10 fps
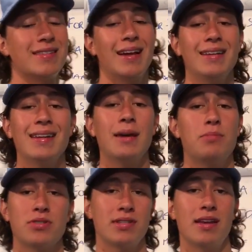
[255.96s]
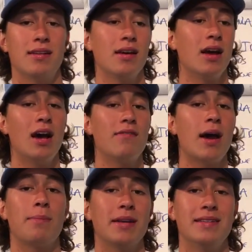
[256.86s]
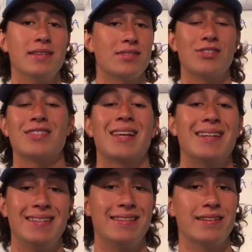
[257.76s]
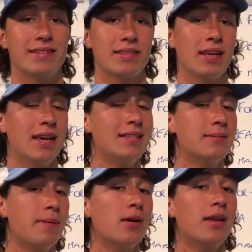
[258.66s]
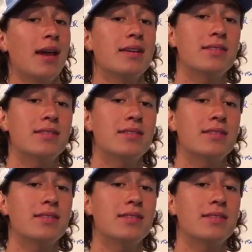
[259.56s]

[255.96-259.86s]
is 99% of app ideas are just ideas. It's about